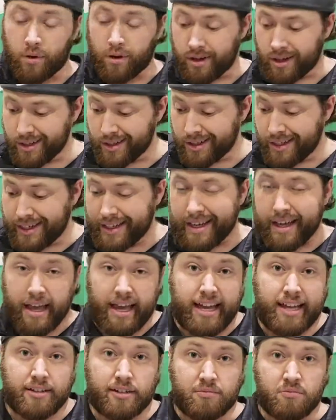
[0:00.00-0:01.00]
want
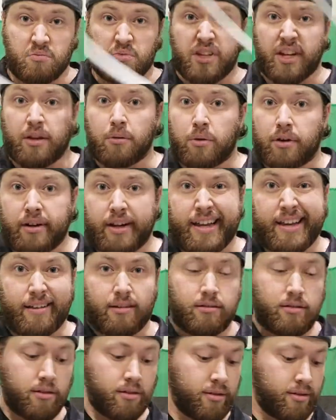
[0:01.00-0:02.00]
and just seeing where it
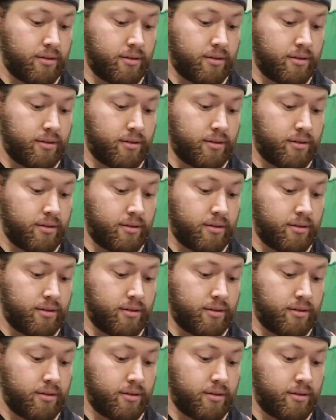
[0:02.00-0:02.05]
hits.